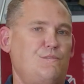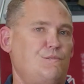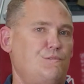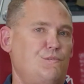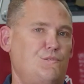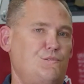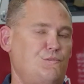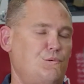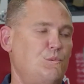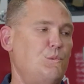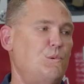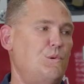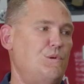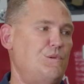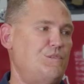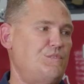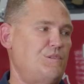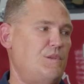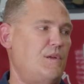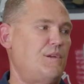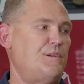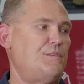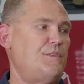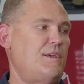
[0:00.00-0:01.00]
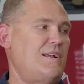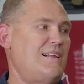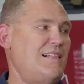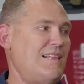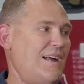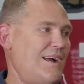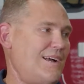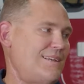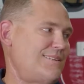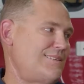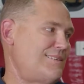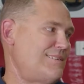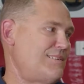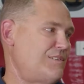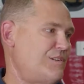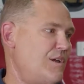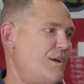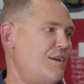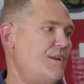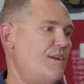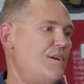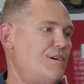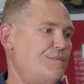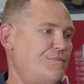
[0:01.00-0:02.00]
the school is, the class is
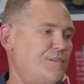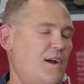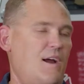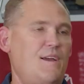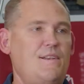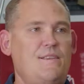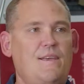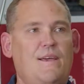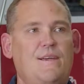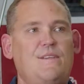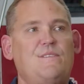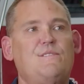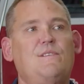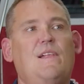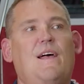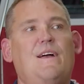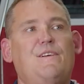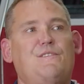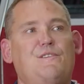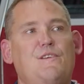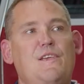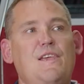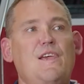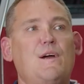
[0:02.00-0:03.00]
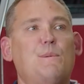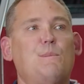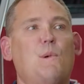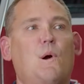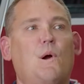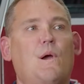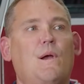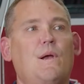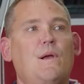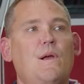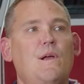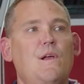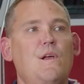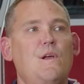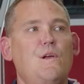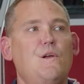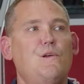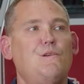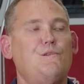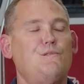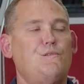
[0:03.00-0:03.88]
fire tech / EMR. Mm-hmm.